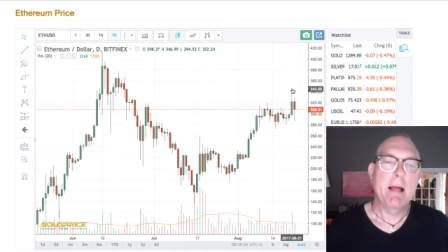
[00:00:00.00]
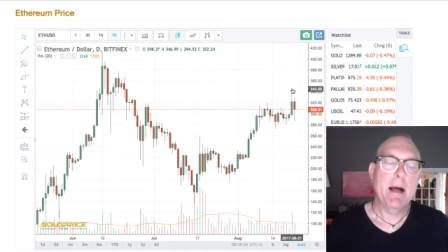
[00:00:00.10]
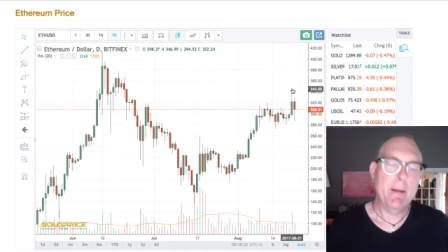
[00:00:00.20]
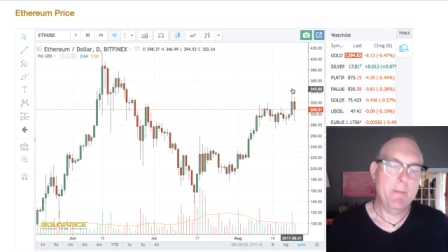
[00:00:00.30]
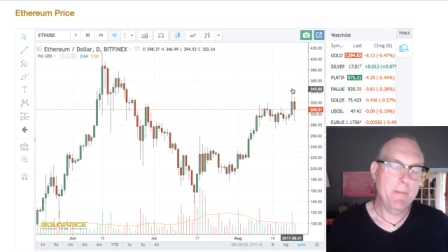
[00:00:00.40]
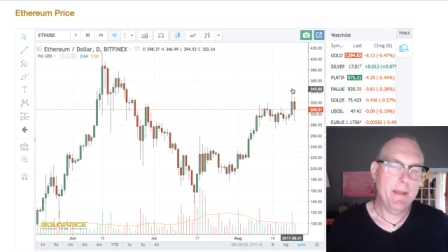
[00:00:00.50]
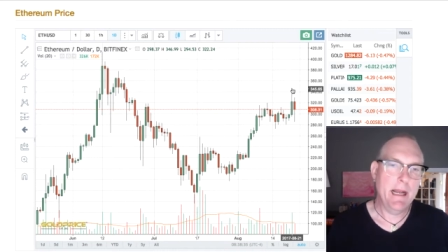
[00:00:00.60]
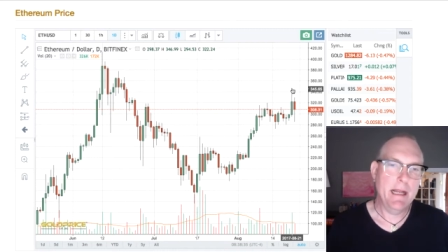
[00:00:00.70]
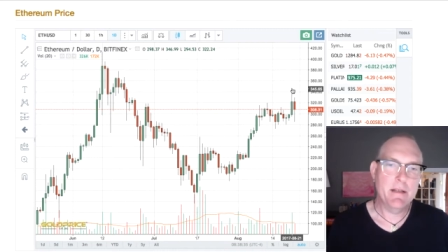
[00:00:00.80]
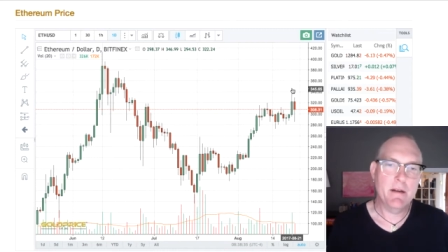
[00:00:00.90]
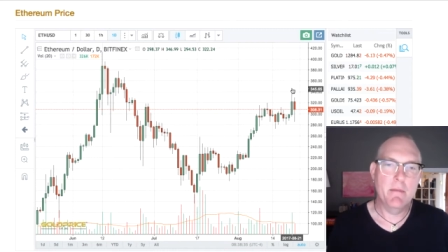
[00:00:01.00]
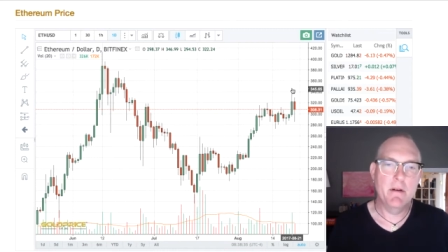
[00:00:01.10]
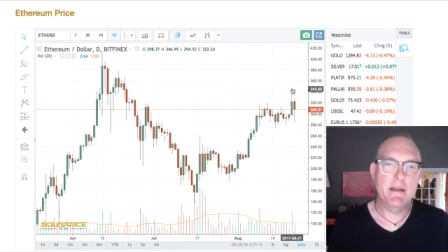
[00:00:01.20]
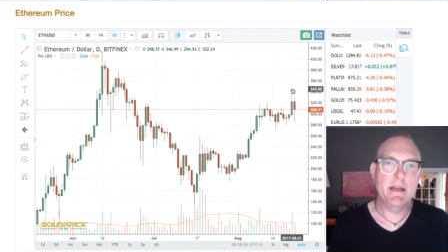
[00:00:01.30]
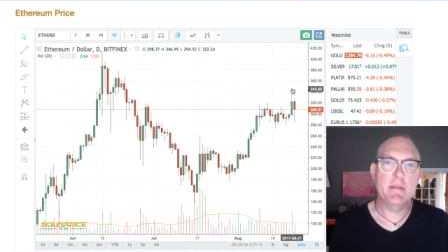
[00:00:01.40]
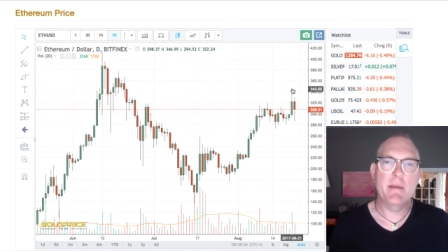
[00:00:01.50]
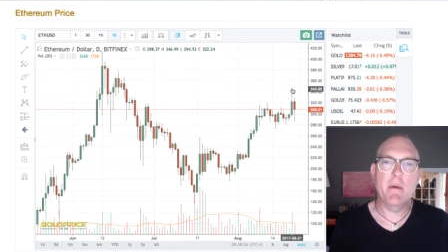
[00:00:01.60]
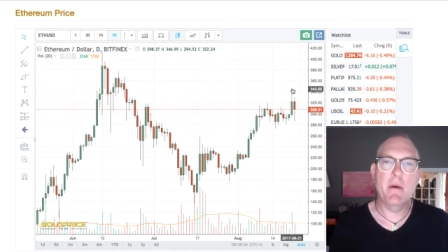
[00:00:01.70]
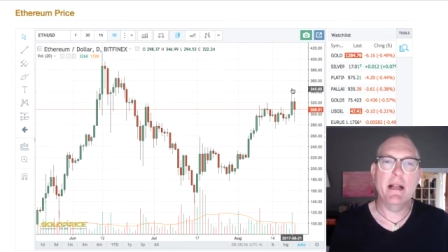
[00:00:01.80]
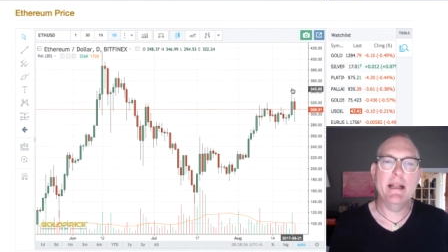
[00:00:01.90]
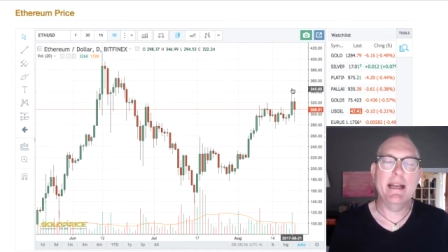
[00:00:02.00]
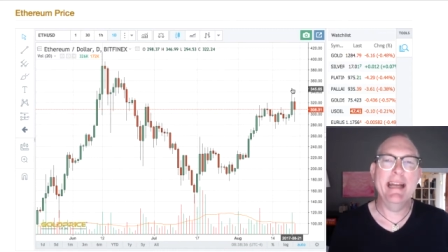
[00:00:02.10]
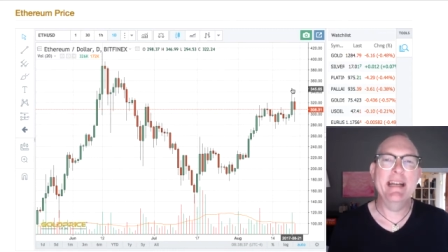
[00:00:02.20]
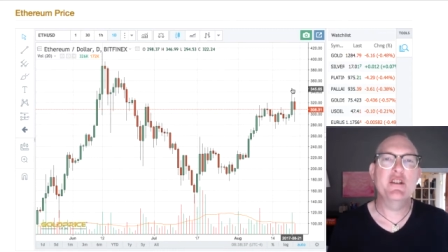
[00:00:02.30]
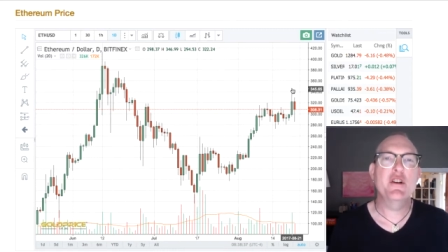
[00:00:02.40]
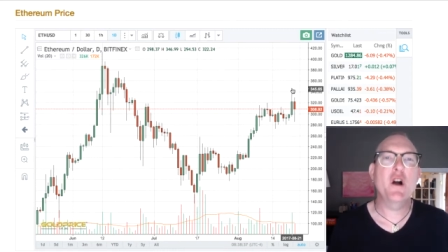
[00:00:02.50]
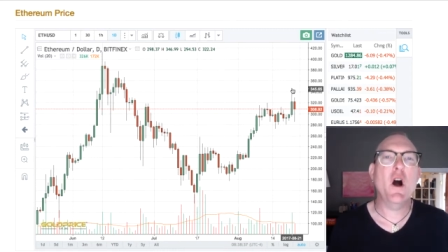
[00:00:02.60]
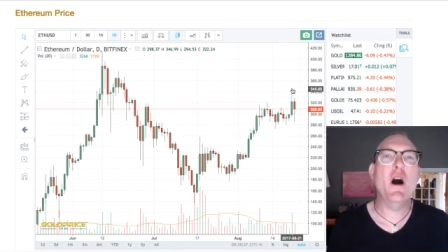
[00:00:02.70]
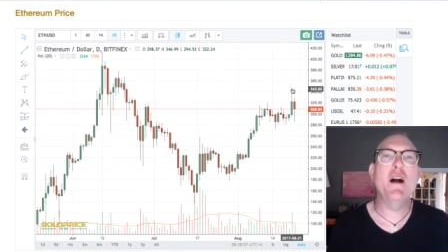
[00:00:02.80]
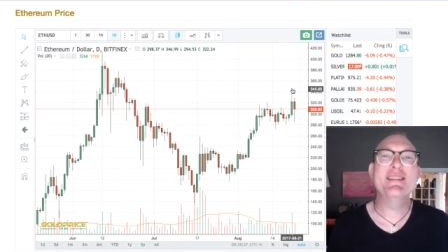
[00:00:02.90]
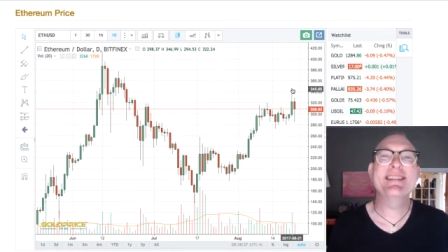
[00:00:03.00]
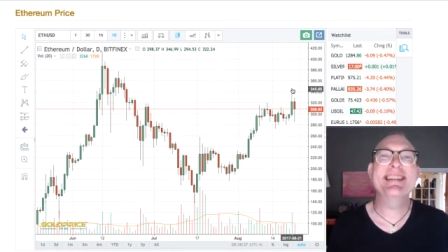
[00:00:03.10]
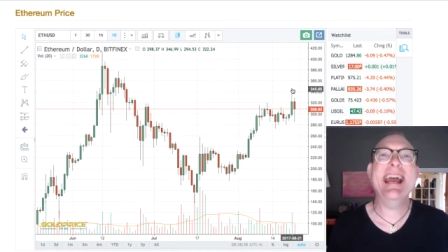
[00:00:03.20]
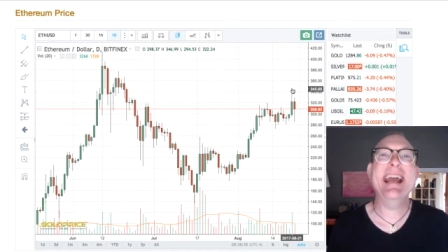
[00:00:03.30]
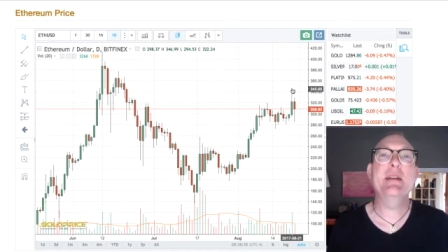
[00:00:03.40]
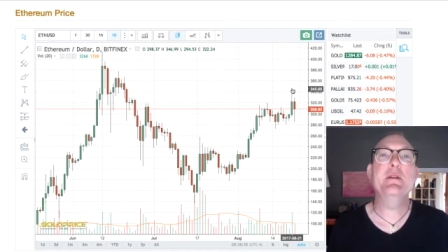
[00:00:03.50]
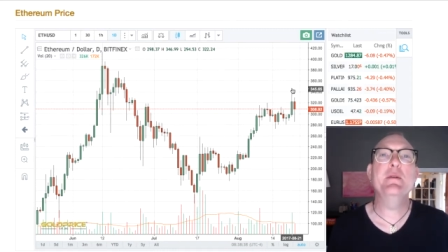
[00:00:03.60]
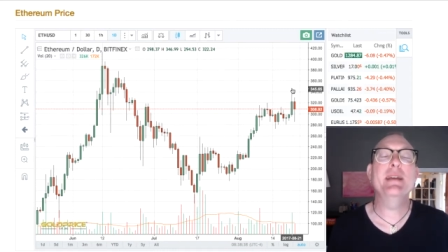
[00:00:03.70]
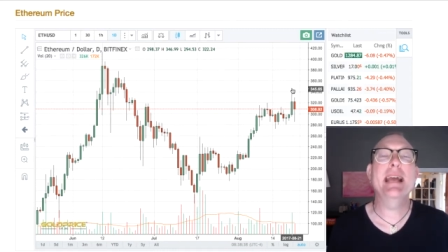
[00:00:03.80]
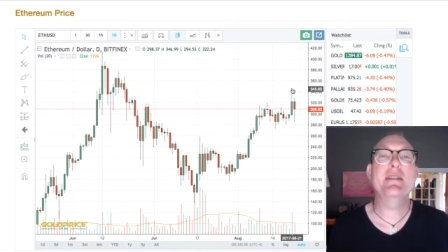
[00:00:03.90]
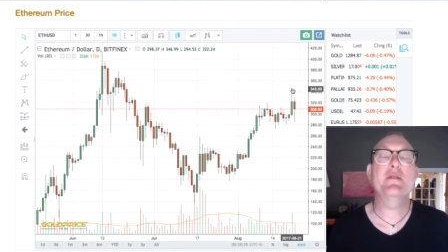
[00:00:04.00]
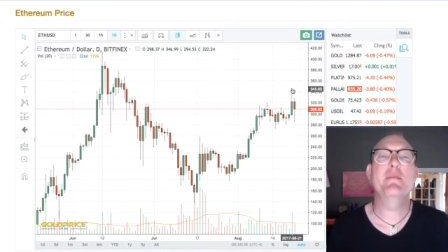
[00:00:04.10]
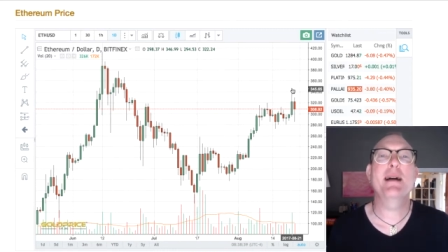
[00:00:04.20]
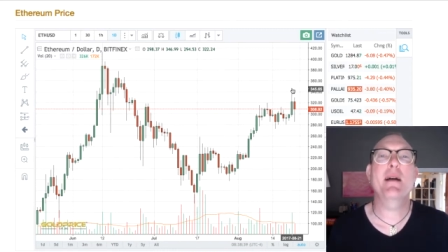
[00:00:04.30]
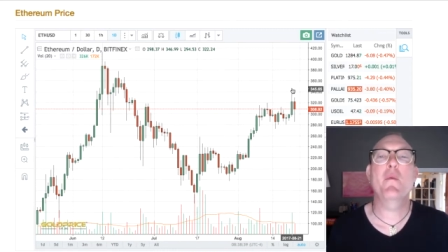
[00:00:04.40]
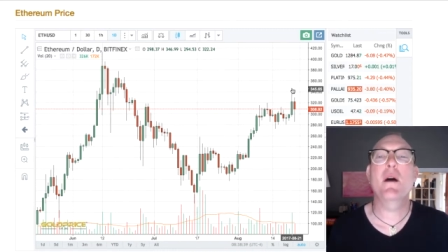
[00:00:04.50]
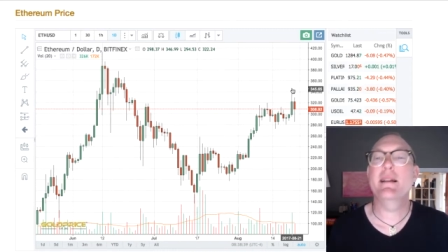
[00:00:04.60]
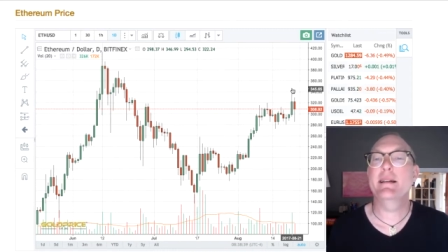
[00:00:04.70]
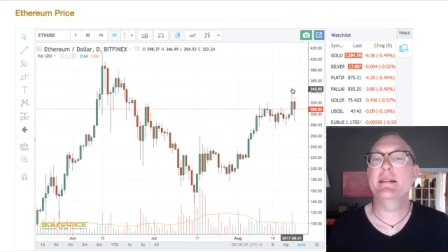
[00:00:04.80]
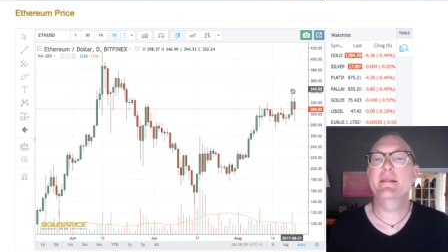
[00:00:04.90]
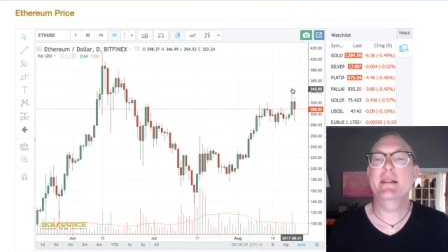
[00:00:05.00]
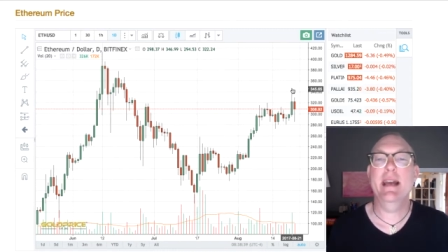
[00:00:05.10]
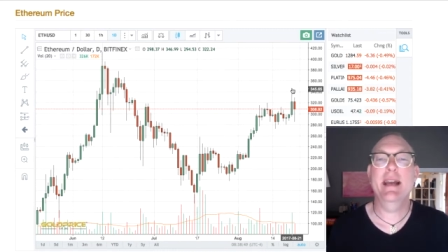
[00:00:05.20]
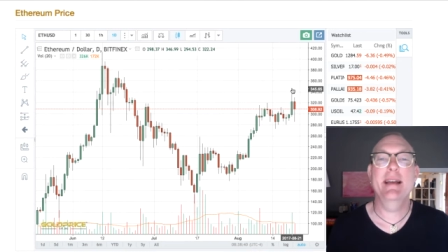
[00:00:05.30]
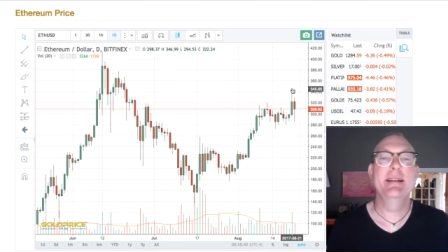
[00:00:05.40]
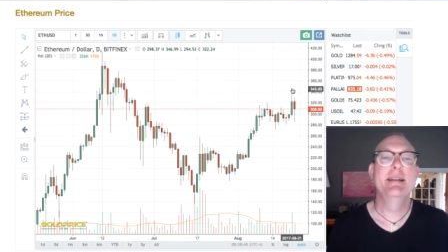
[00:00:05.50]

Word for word: Um, and so I moved it into my wallet, and it took all day to get to my wallet, okay?